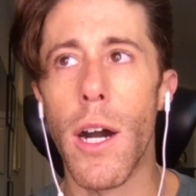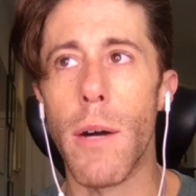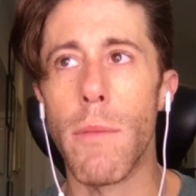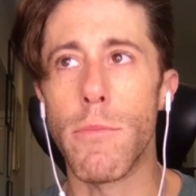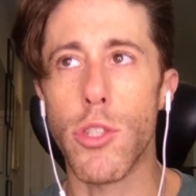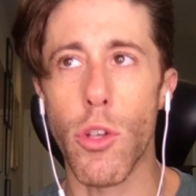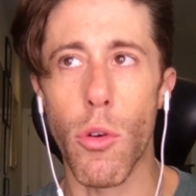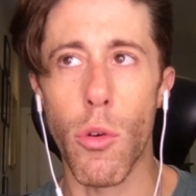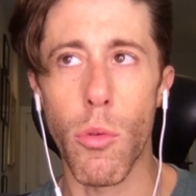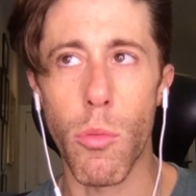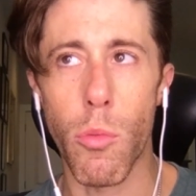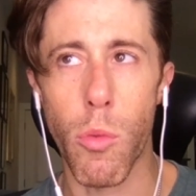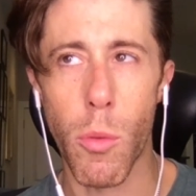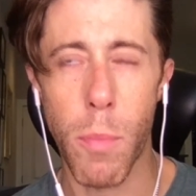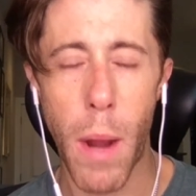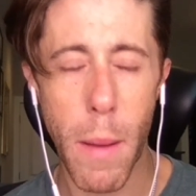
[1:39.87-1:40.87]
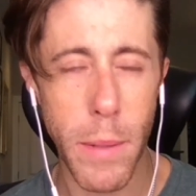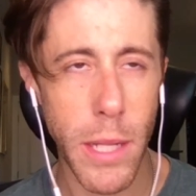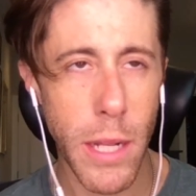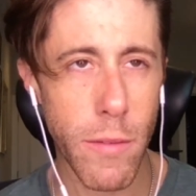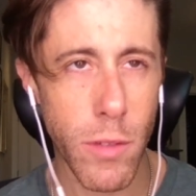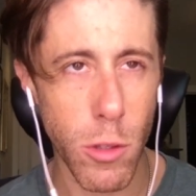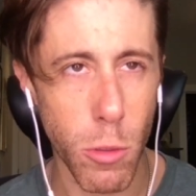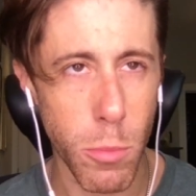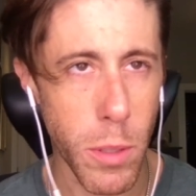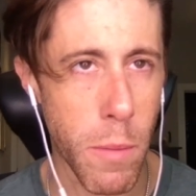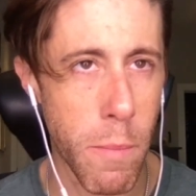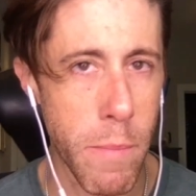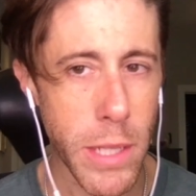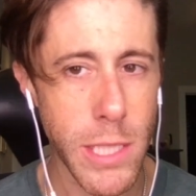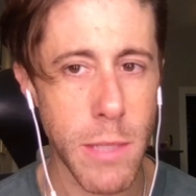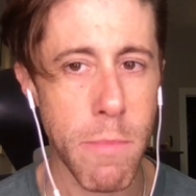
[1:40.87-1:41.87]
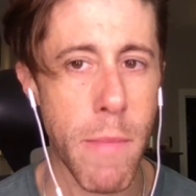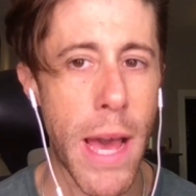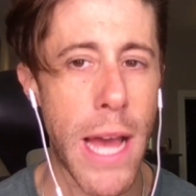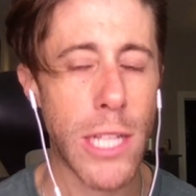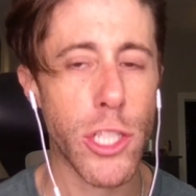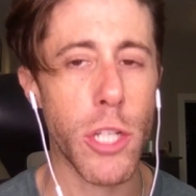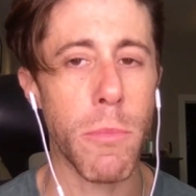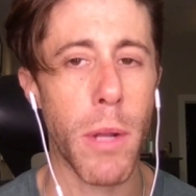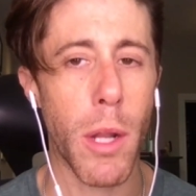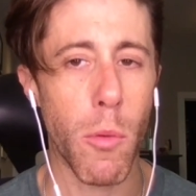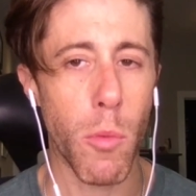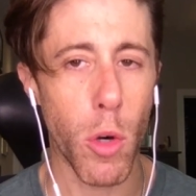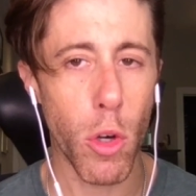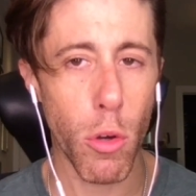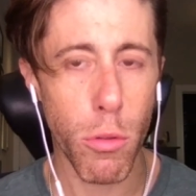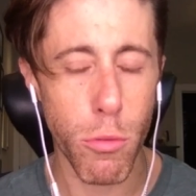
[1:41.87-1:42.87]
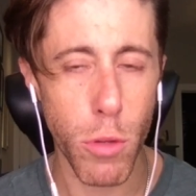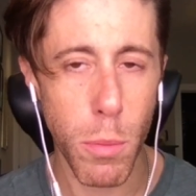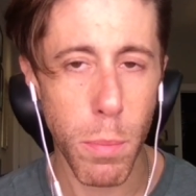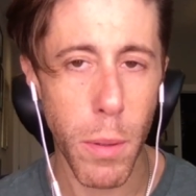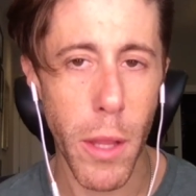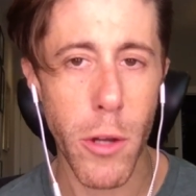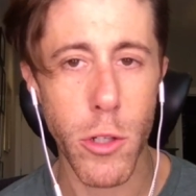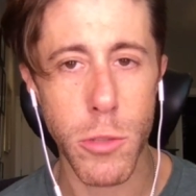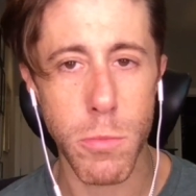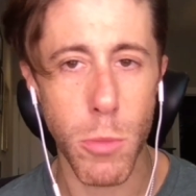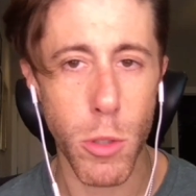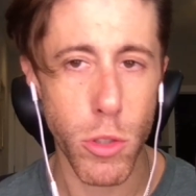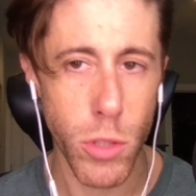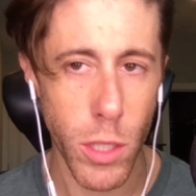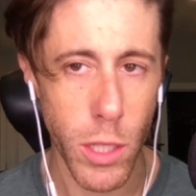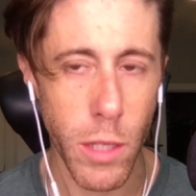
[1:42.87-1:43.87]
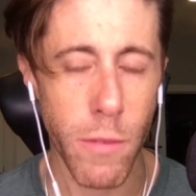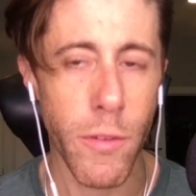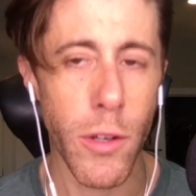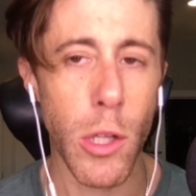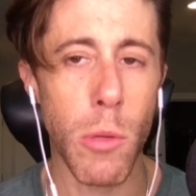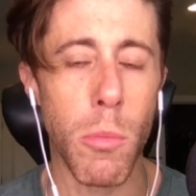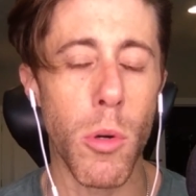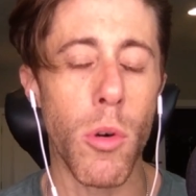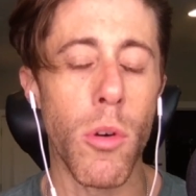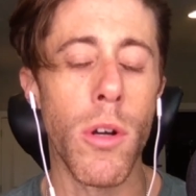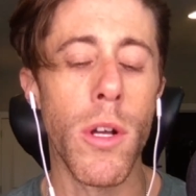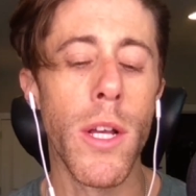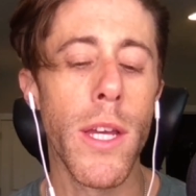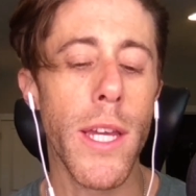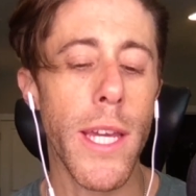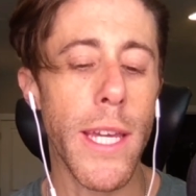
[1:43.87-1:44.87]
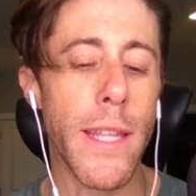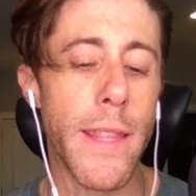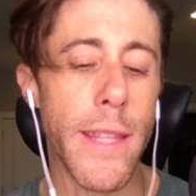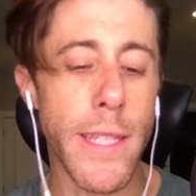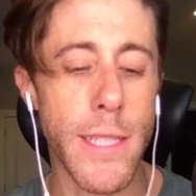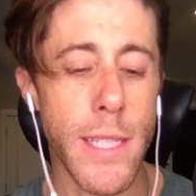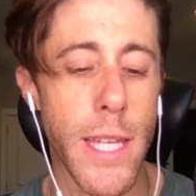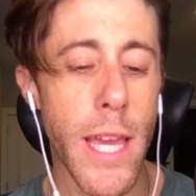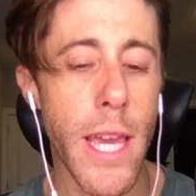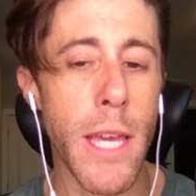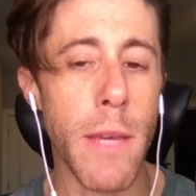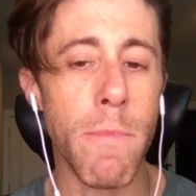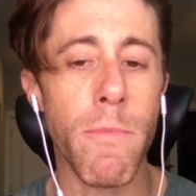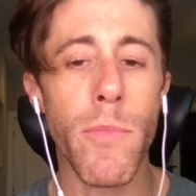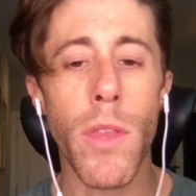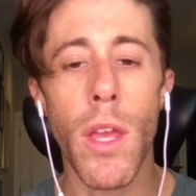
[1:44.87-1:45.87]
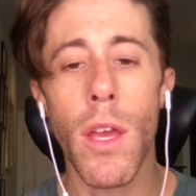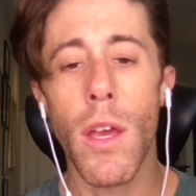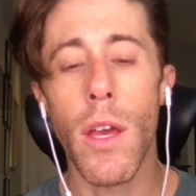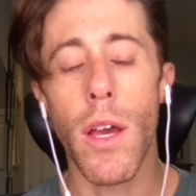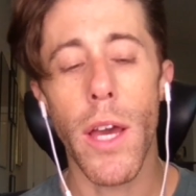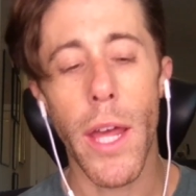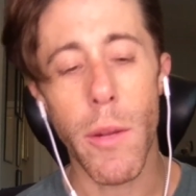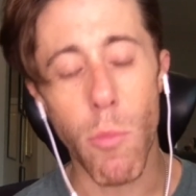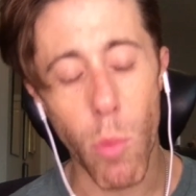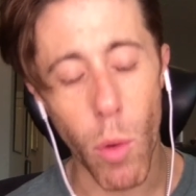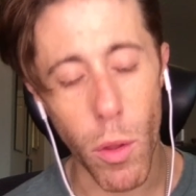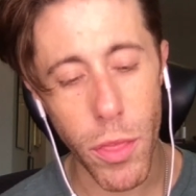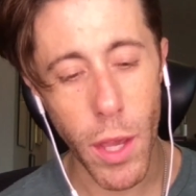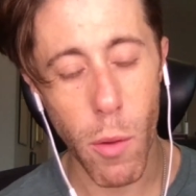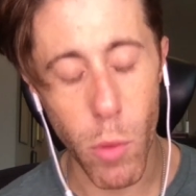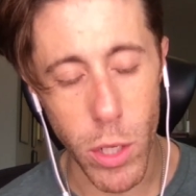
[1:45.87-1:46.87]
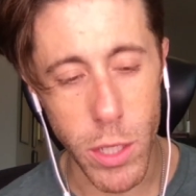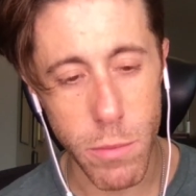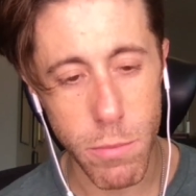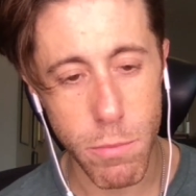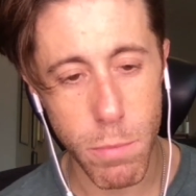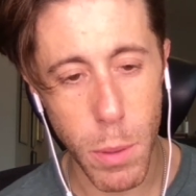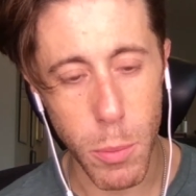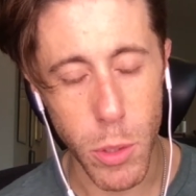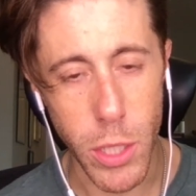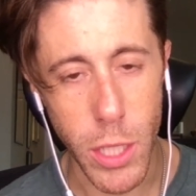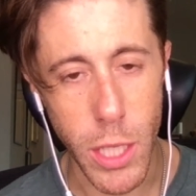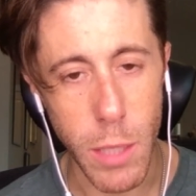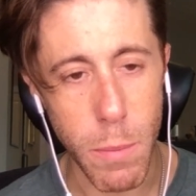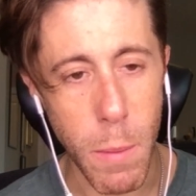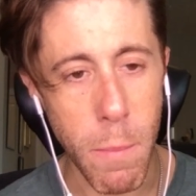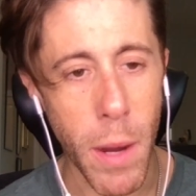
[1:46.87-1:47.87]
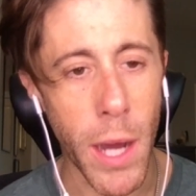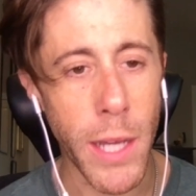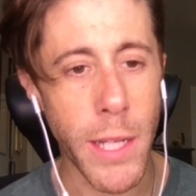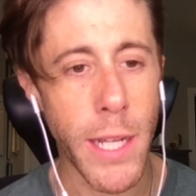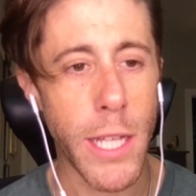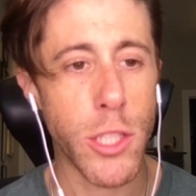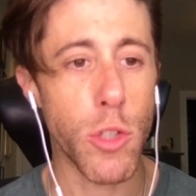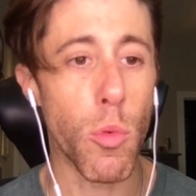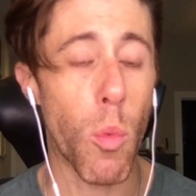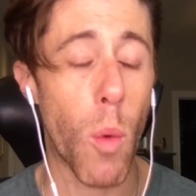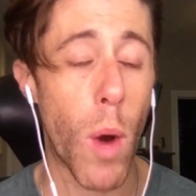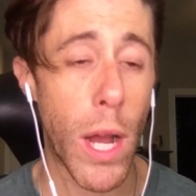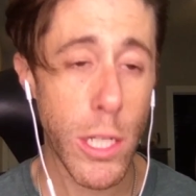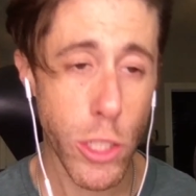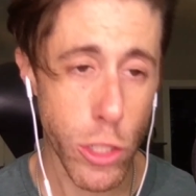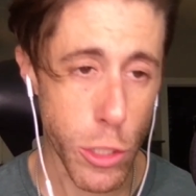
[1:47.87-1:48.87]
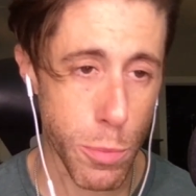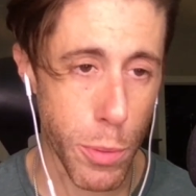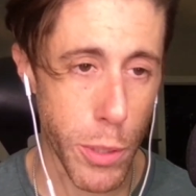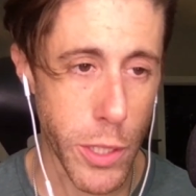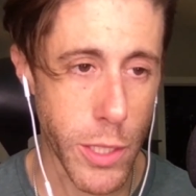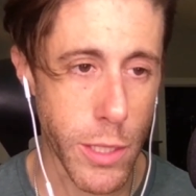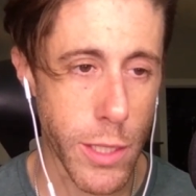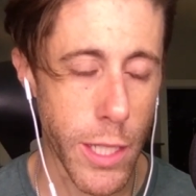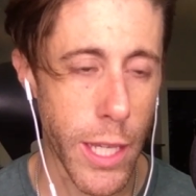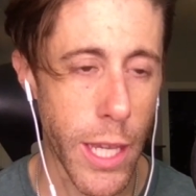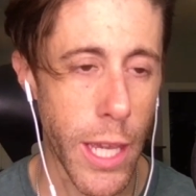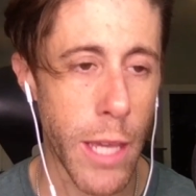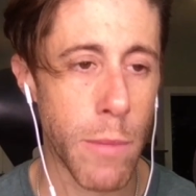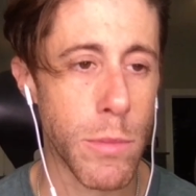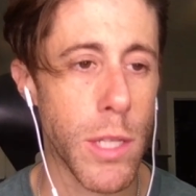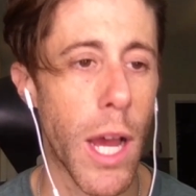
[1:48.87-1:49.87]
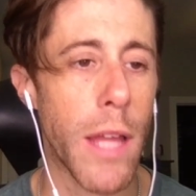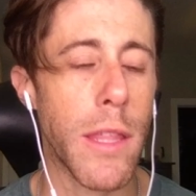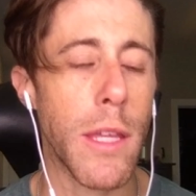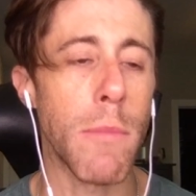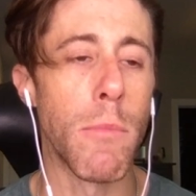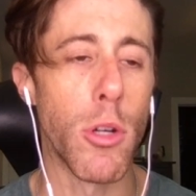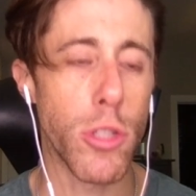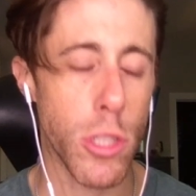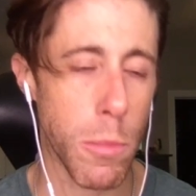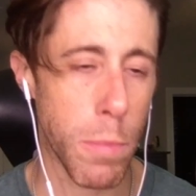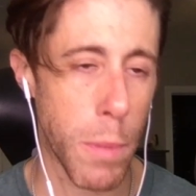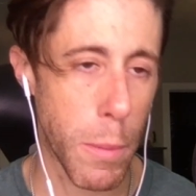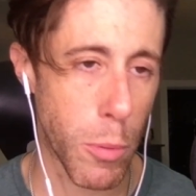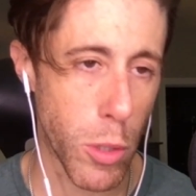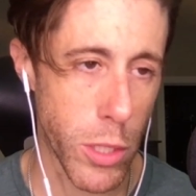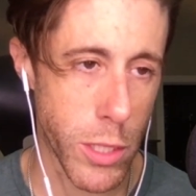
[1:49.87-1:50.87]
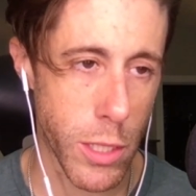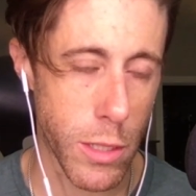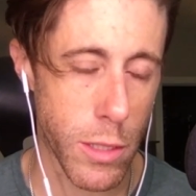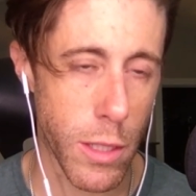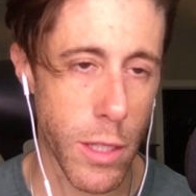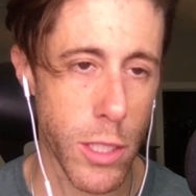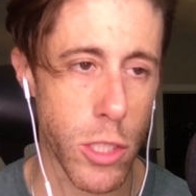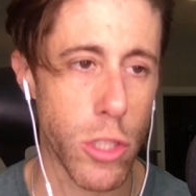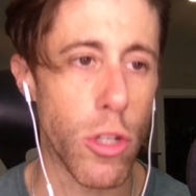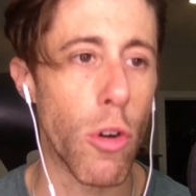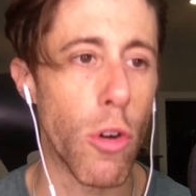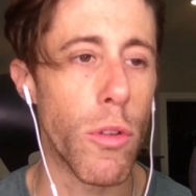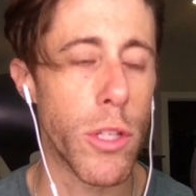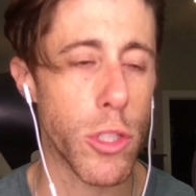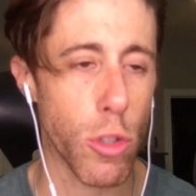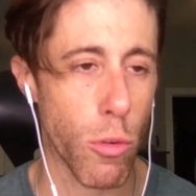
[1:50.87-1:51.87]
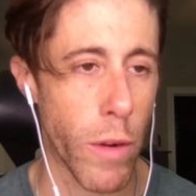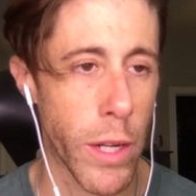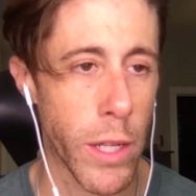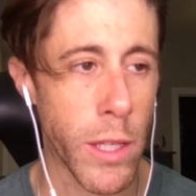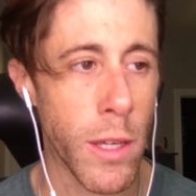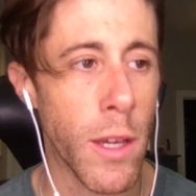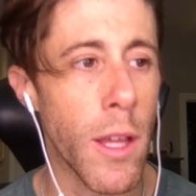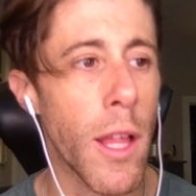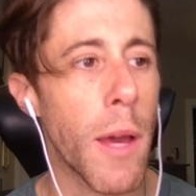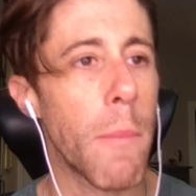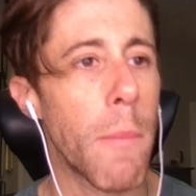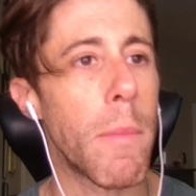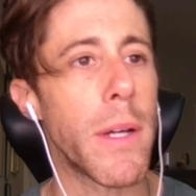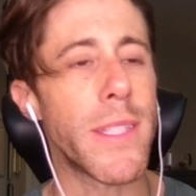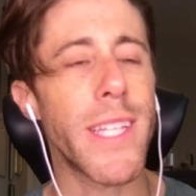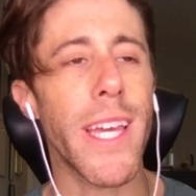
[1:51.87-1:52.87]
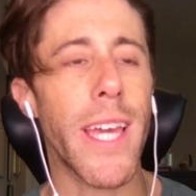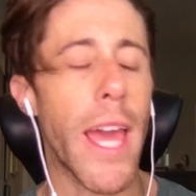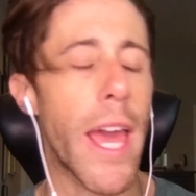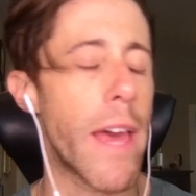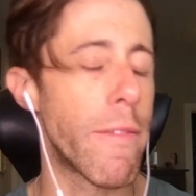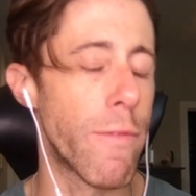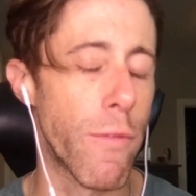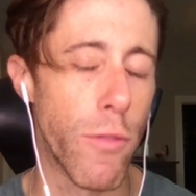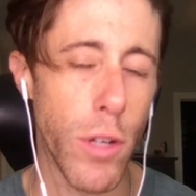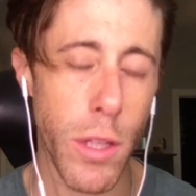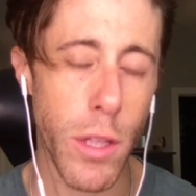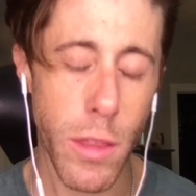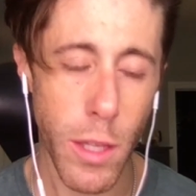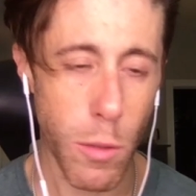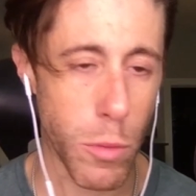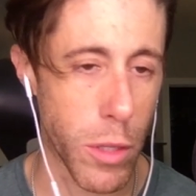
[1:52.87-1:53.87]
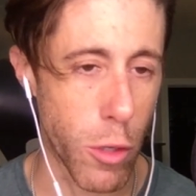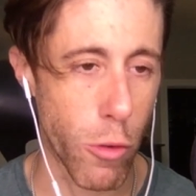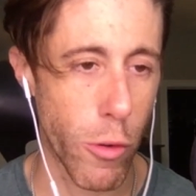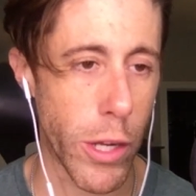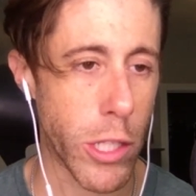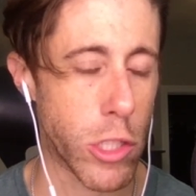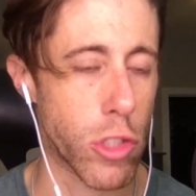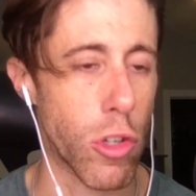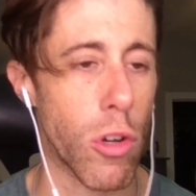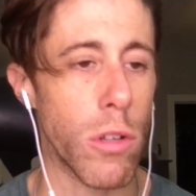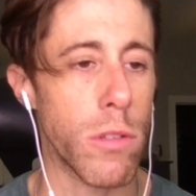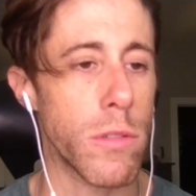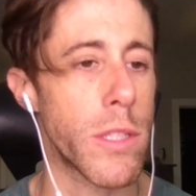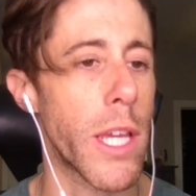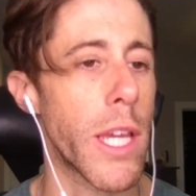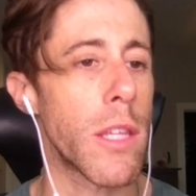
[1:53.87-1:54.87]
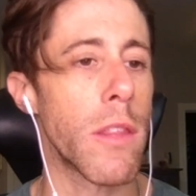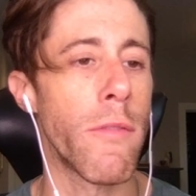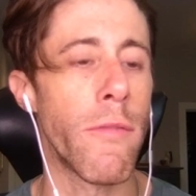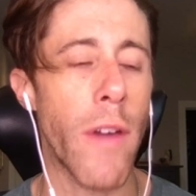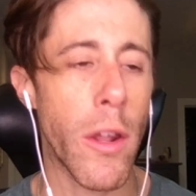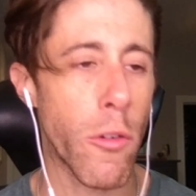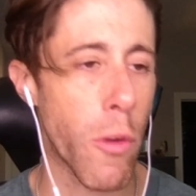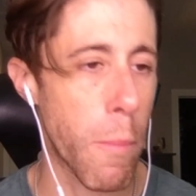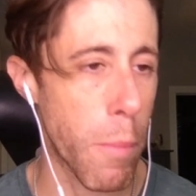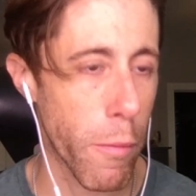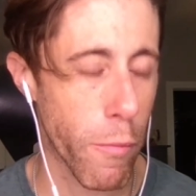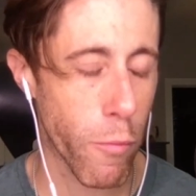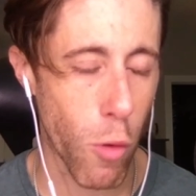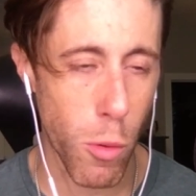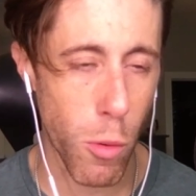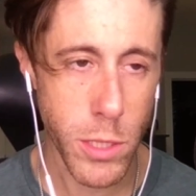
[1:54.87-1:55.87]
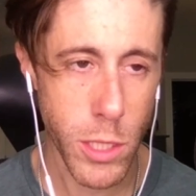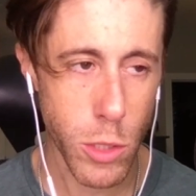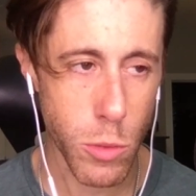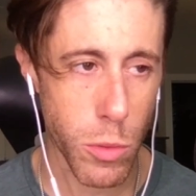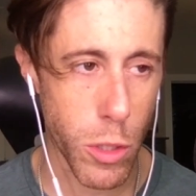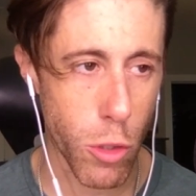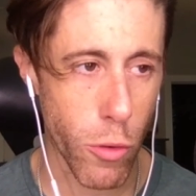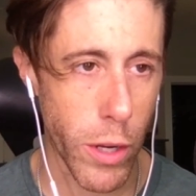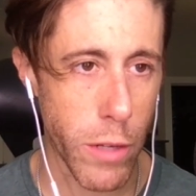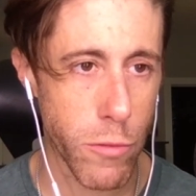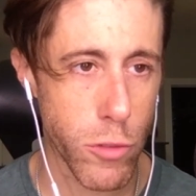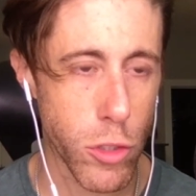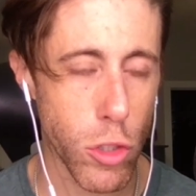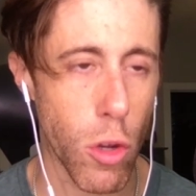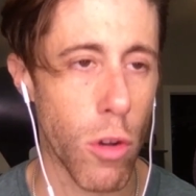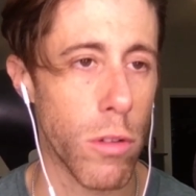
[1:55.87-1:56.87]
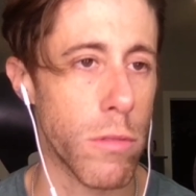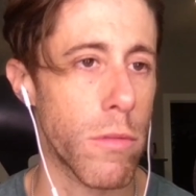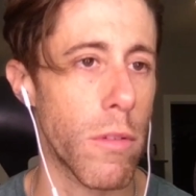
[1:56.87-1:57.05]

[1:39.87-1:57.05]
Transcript: So we're probably going to have a little bit of mix and matching, but I will go through the players most likely available in this game. And one thing I want people to keep in mind as you watch these preseason games, I think most of the people listening to this know this already, but take everything with a grain of salt. Take the veteran performances with a grain of salt.